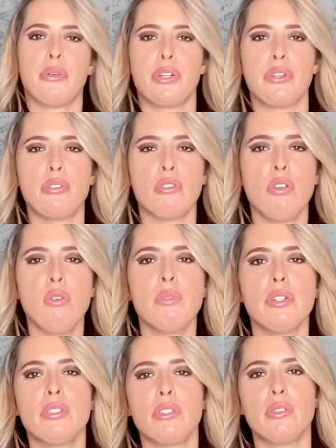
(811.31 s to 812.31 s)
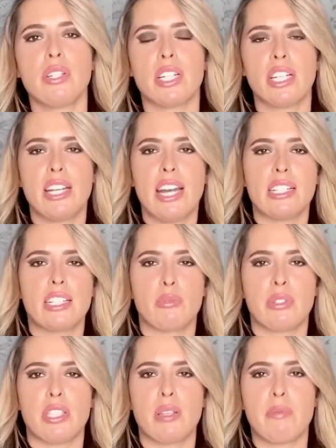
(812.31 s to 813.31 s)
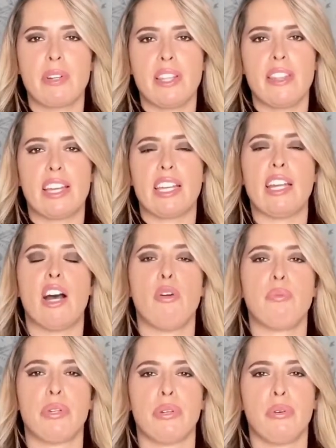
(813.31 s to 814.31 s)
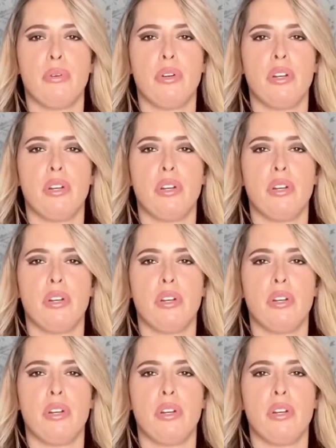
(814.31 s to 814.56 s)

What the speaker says: your soul wants you to connect with somebody that can help you.